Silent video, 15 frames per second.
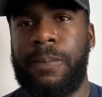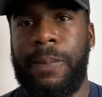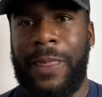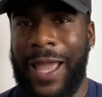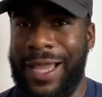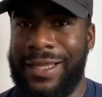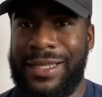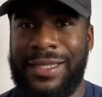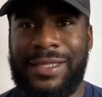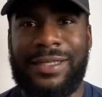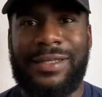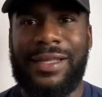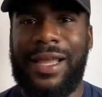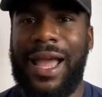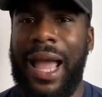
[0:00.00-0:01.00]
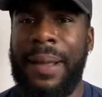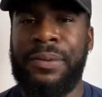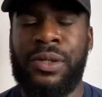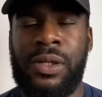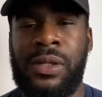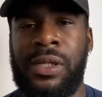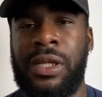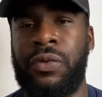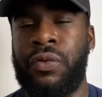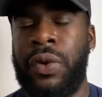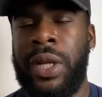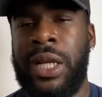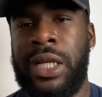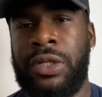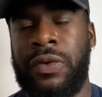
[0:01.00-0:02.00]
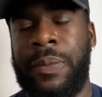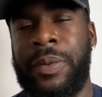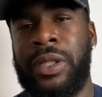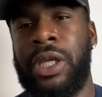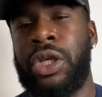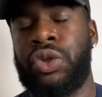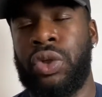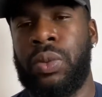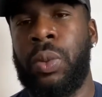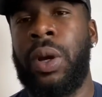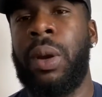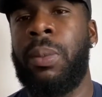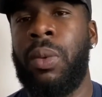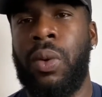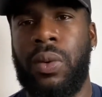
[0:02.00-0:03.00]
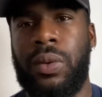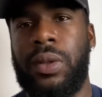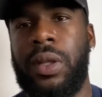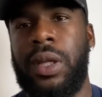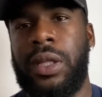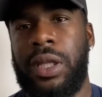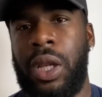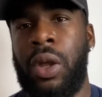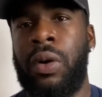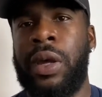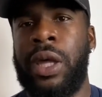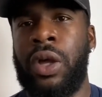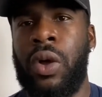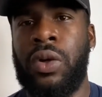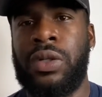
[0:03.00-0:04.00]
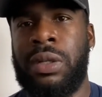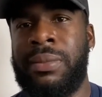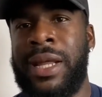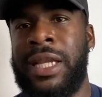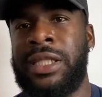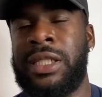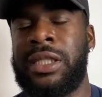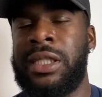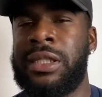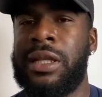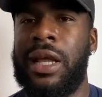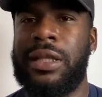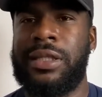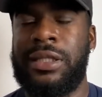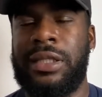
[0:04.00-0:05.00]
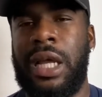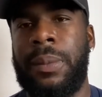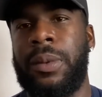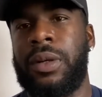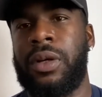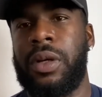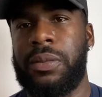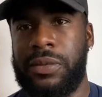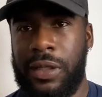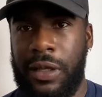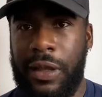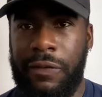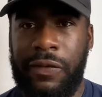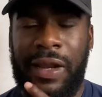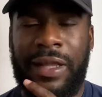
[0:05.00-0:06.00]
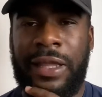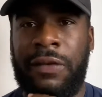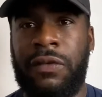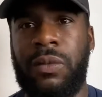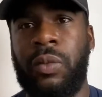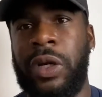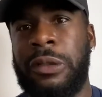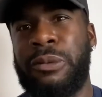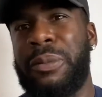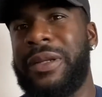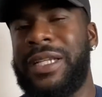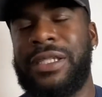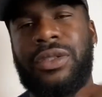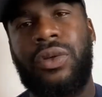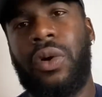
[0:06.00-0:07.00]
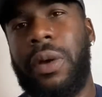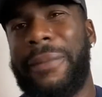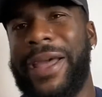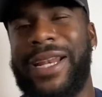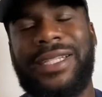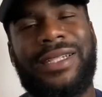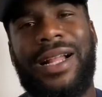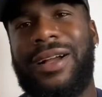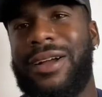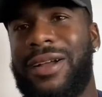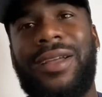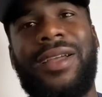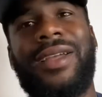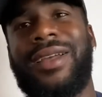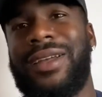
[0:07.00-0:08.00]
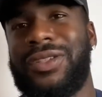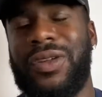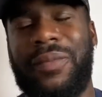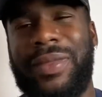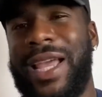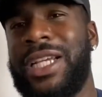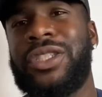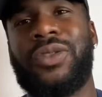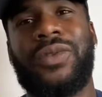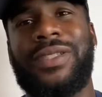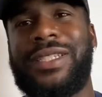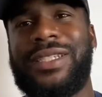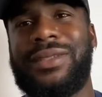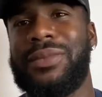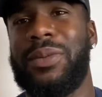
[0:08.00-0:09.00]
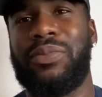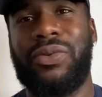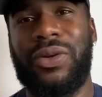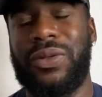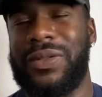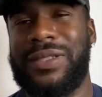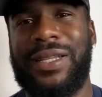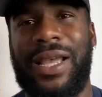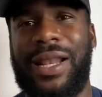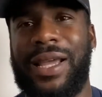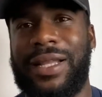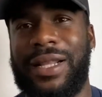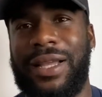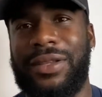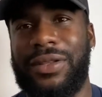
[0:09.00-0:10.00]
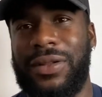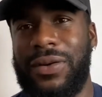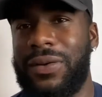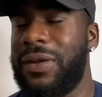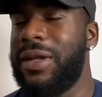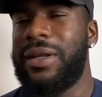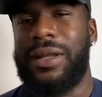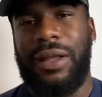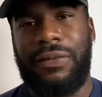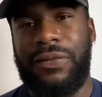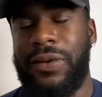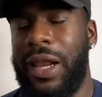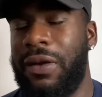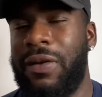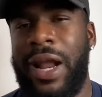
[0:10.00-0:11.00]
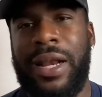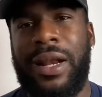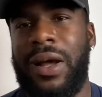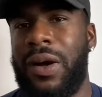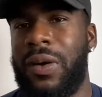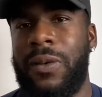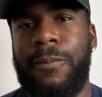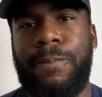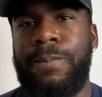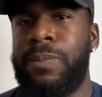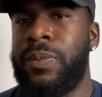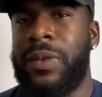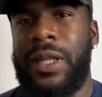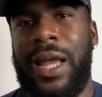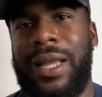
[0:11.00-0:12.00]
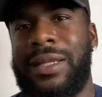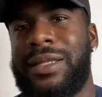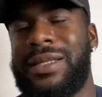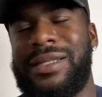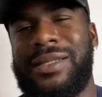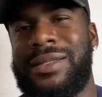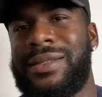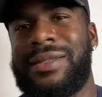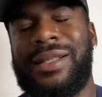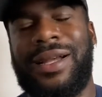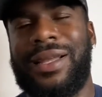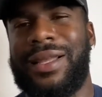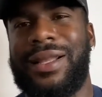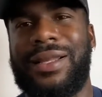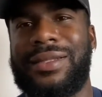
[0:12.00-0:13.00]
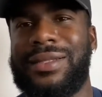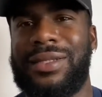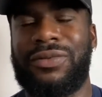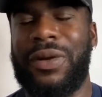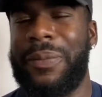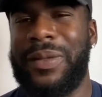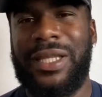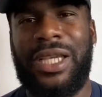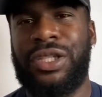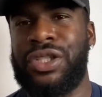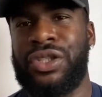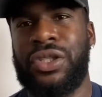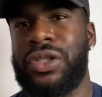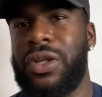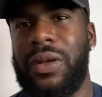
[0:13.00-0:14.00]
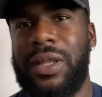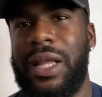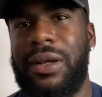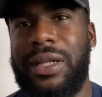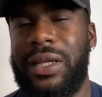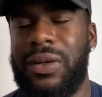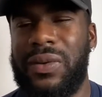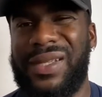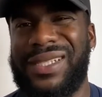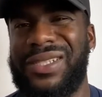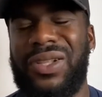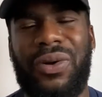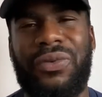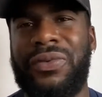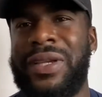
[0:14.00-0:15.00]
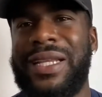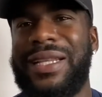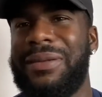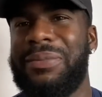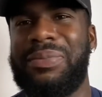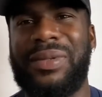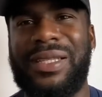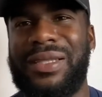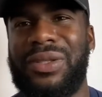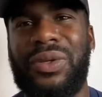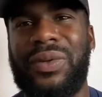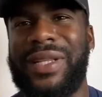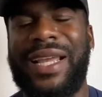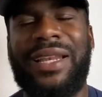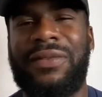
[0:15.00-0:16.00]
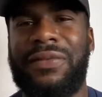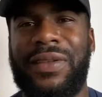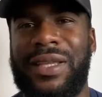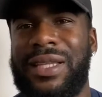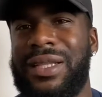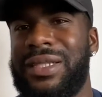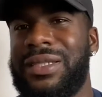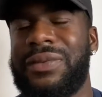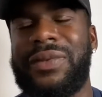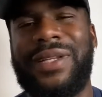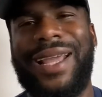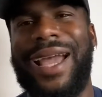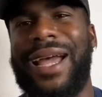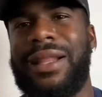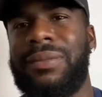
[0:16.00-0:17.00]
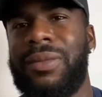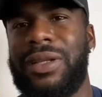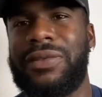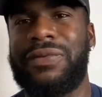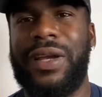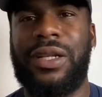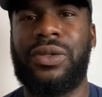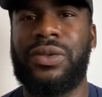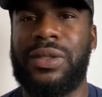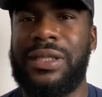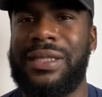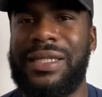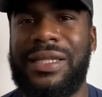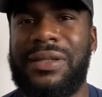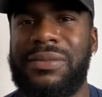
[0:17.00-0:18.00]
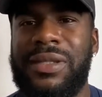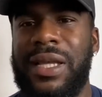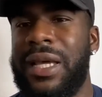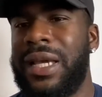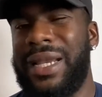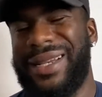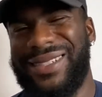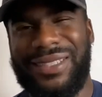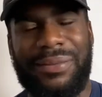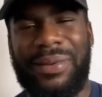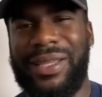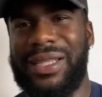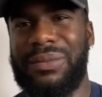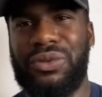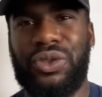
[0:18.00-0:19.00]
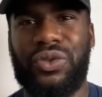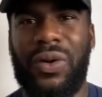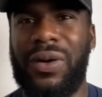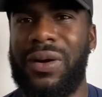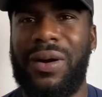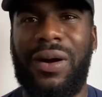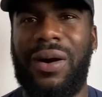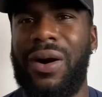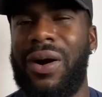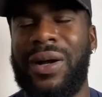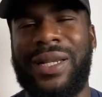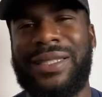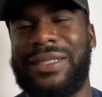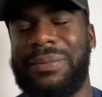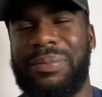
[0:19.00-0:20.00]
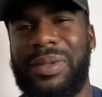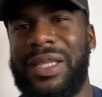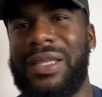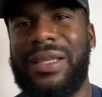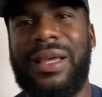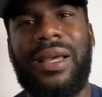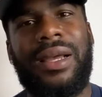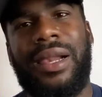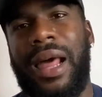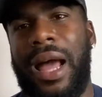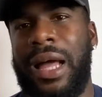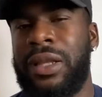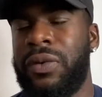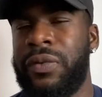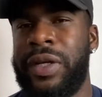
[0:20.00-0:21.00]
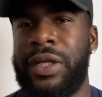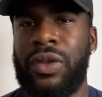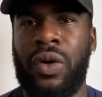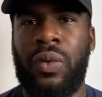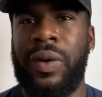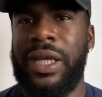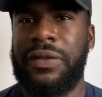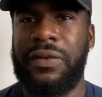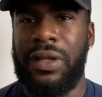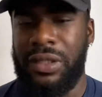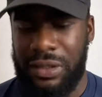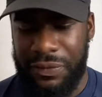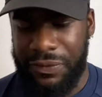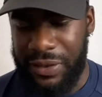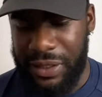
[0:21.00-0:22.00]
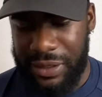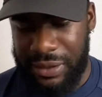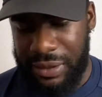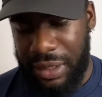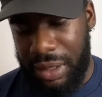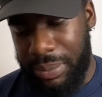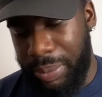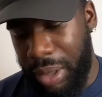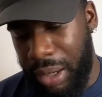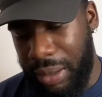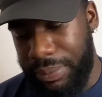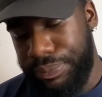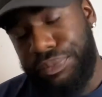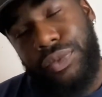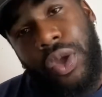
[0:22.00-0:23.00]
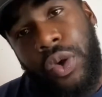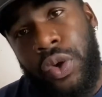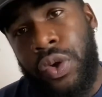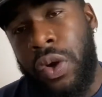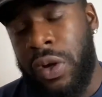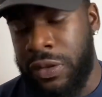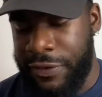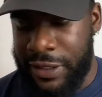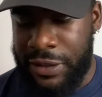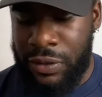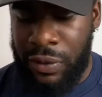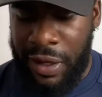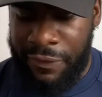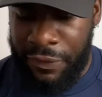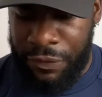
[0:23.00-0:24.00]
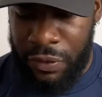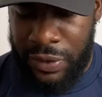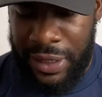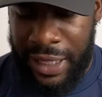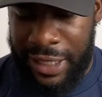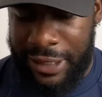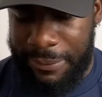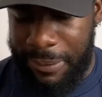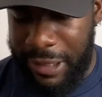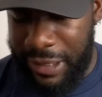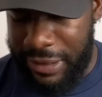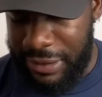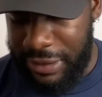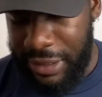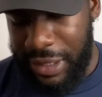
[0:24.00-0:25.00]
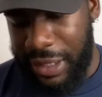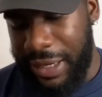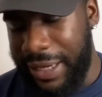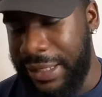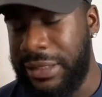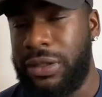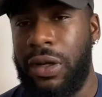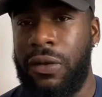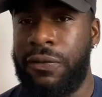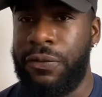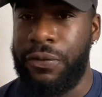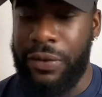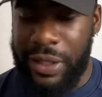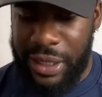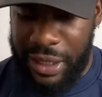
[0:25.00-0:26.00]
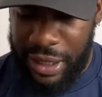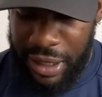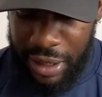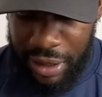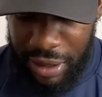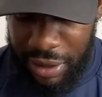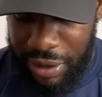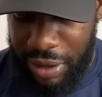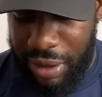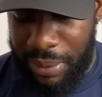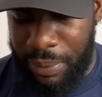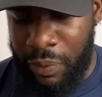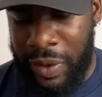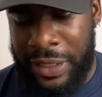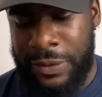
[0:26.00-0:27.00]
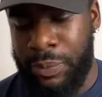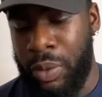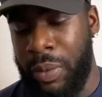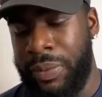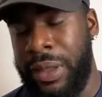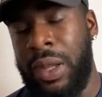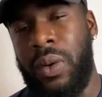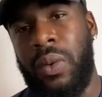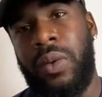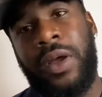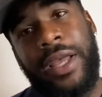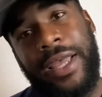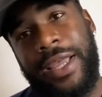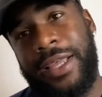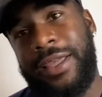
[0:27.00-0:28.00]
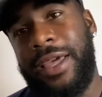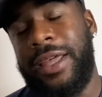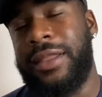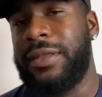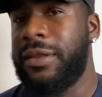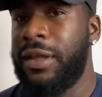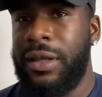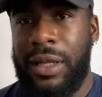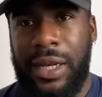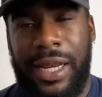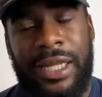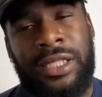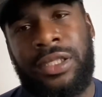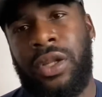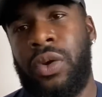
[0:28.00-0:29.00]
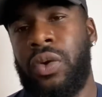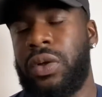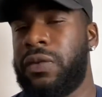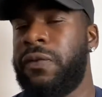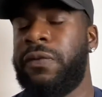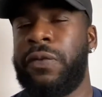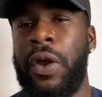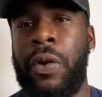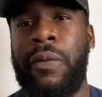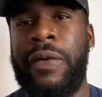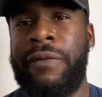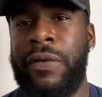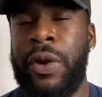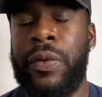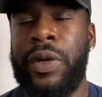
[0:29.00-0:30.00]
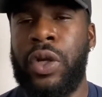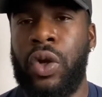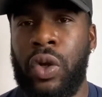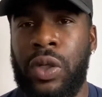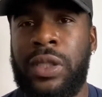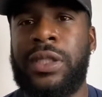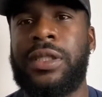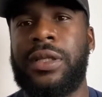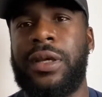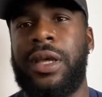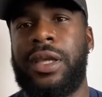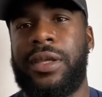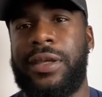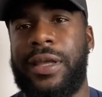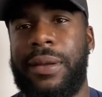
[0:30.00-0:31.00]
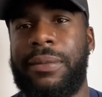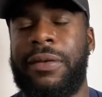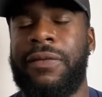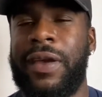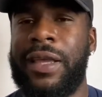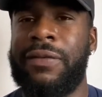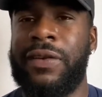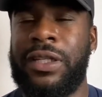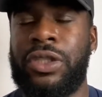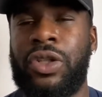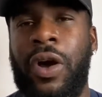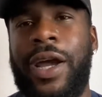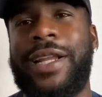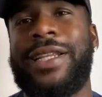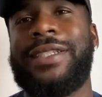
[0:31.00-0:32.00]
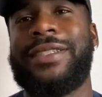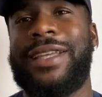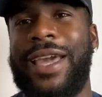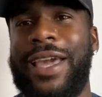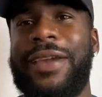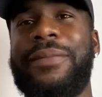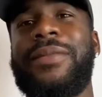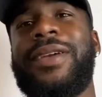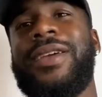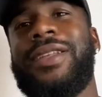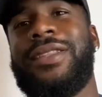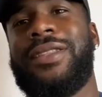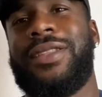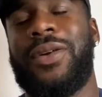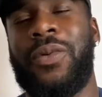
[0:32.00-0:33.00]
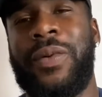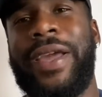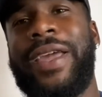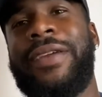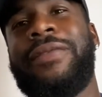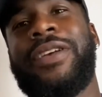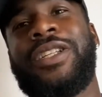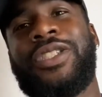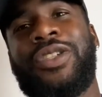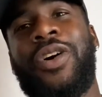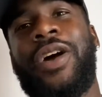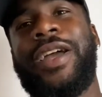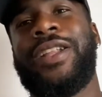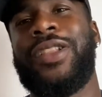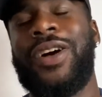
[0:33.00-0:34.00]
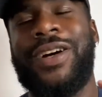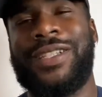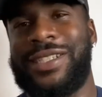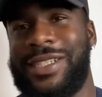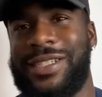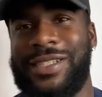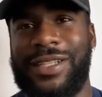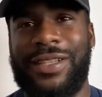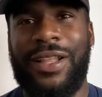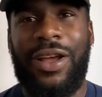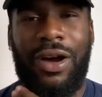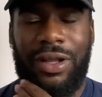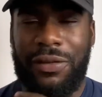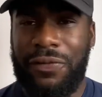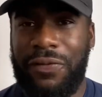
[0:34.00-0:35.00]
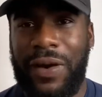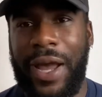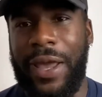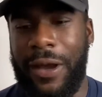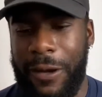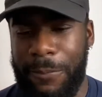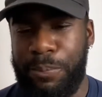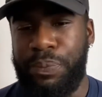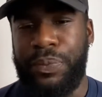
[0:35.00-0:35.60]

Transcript: Like, he's absolutely ruining his reputation more and more the longer he goes on managing these type of clubs. I feel like David Moyes probably needs to go and manage like some national team abroad or something like that, you know. I feel like right now, like, his reputation has just gone downhill. He's not really been doing anything. He doesn't really add much value to teams. He doesn't make them stronger or harder to beat. Like, I don't really know what his philosophy is. But who knows? They still have a few talented players. Leicester 3, West Brom 0. Again, Leicester looked very, very good. You get me? They started this game the way they started last season, on fire.